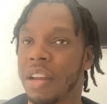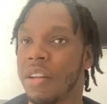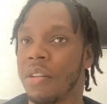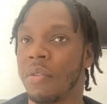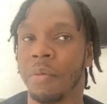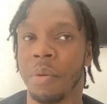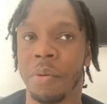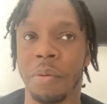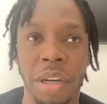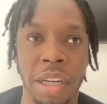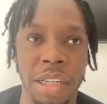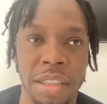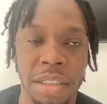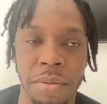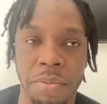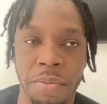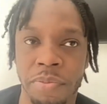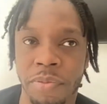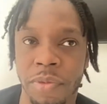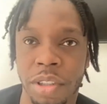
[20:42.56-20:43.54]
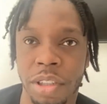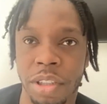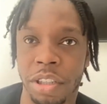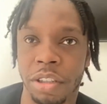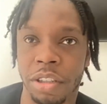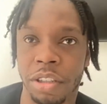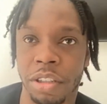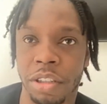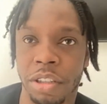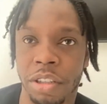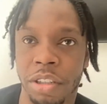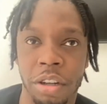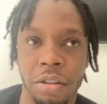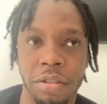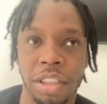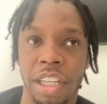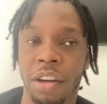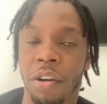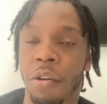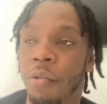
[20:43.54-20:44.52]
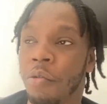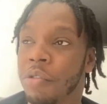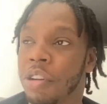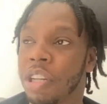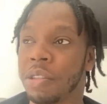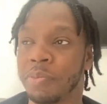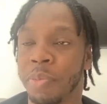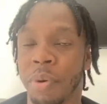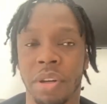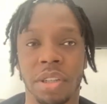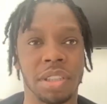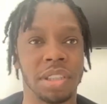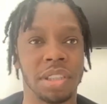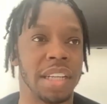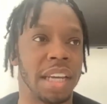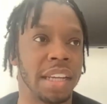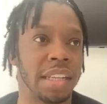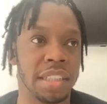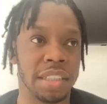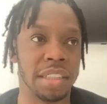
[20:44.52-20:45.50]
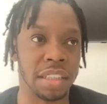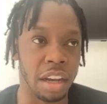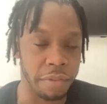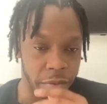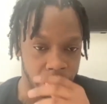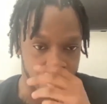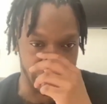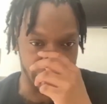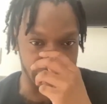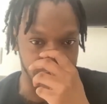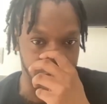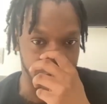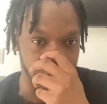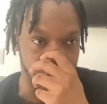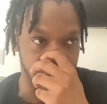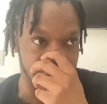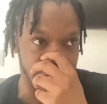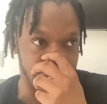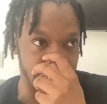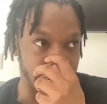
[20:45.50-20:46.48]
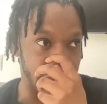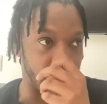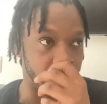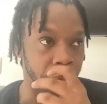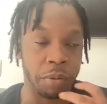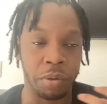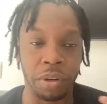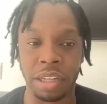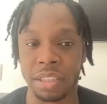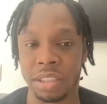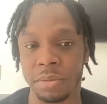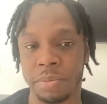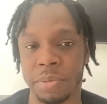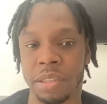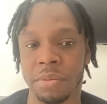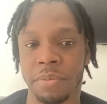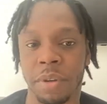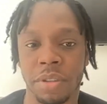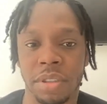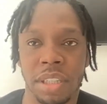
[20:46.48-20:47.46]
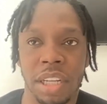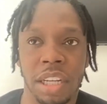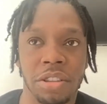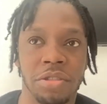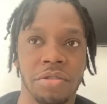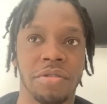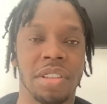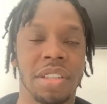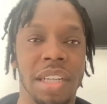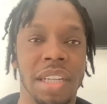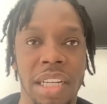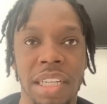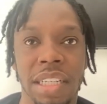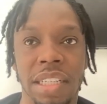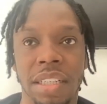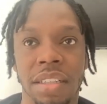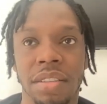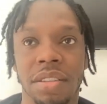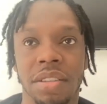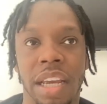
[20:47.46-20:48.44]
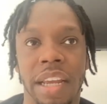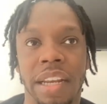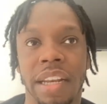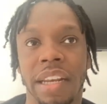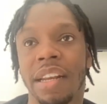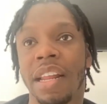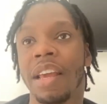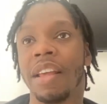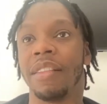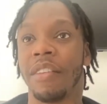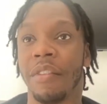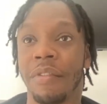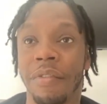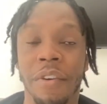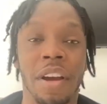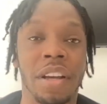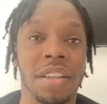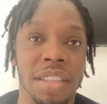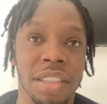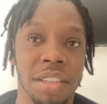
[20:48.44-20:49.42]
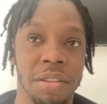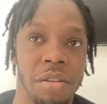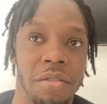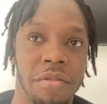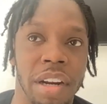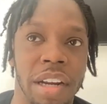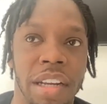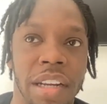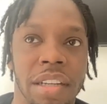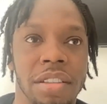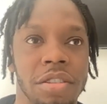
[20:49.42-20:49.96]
We wanted to, you know, tick all these boxes that these other brands don't tick, and we wanted to be the most natural and the cleanest and the first 0 rated.